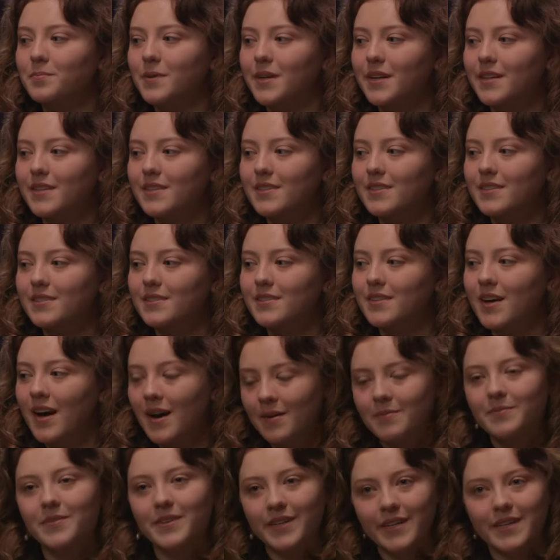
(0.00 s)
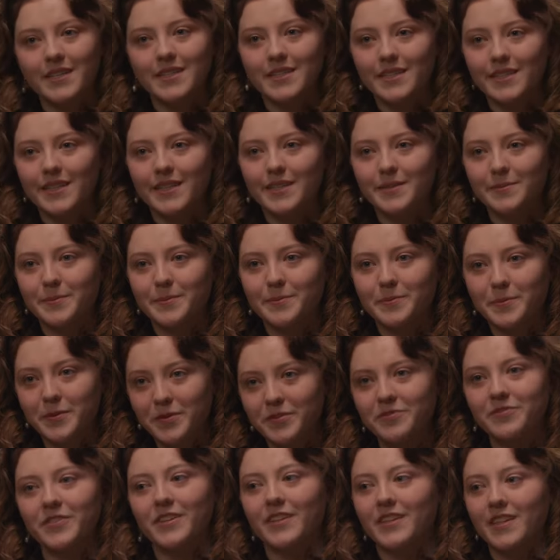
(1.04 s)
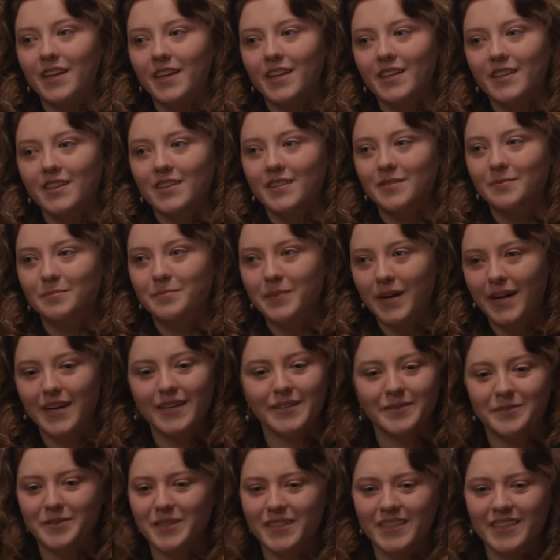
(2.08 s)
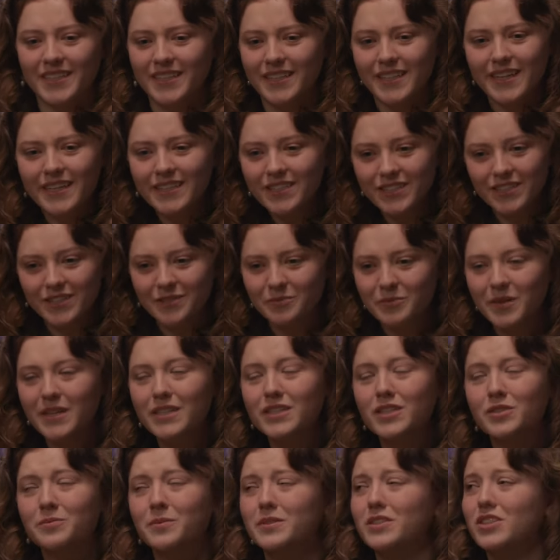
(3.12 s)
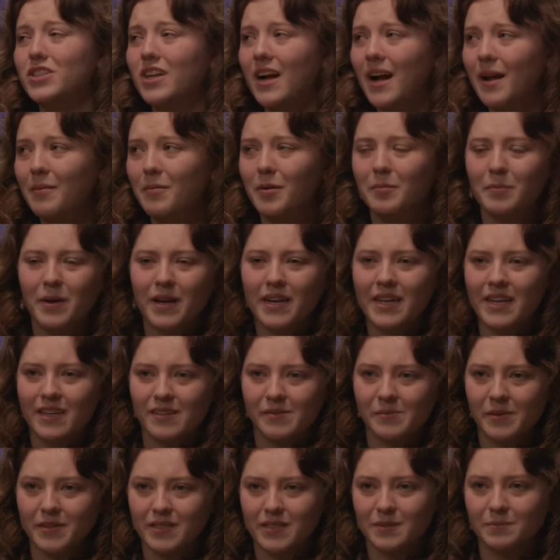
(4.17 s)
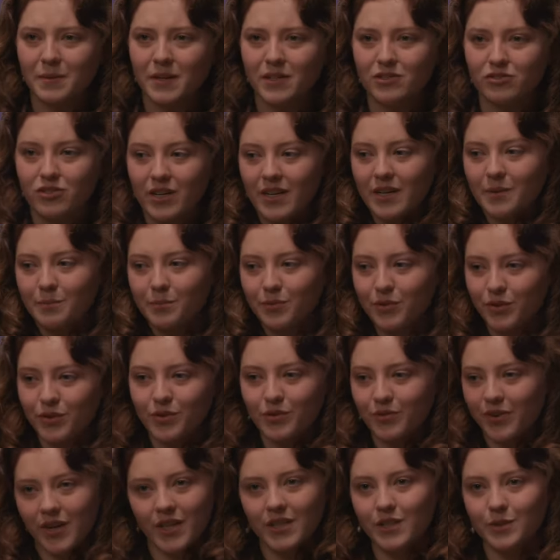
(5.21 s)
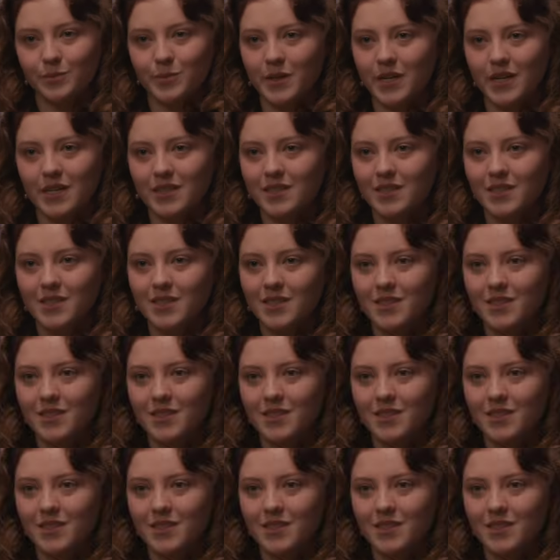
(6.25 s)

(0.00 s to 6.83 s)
But it's obvious and has been proven that Biden won the election. Way too much time and money has been spent trying to prove otherwise.